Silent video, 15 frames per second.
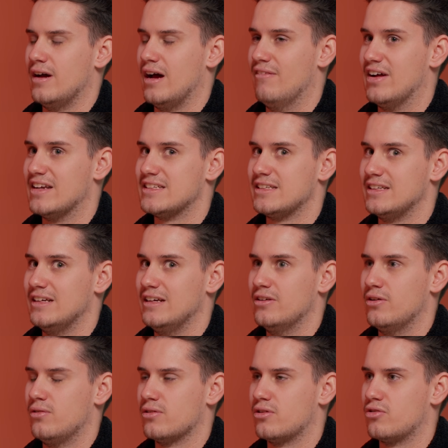And that's
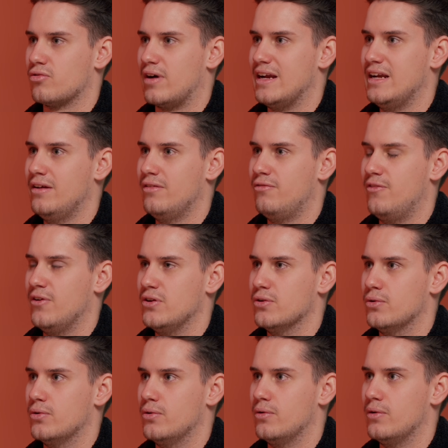not great for
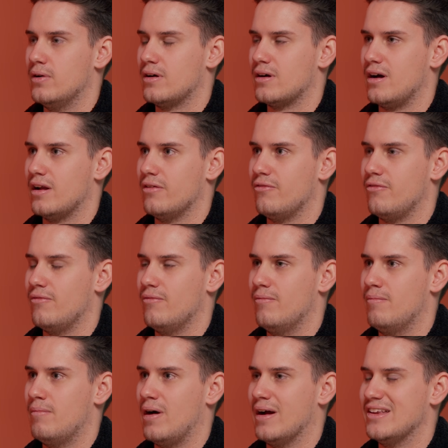your kind of
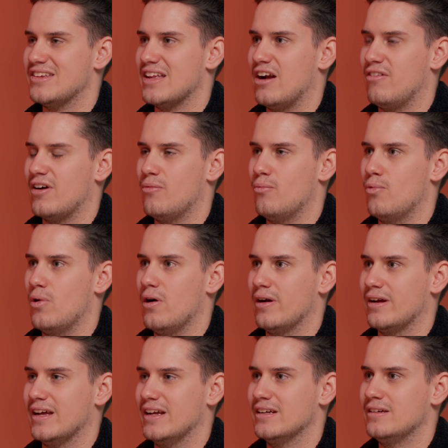mindset around
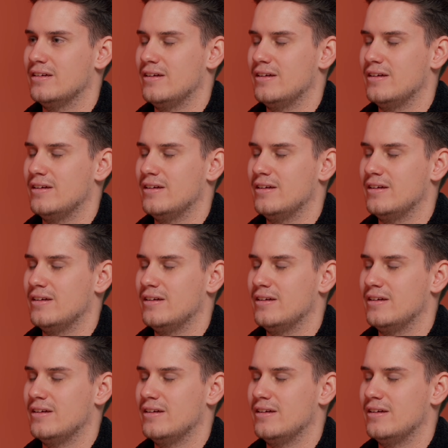working.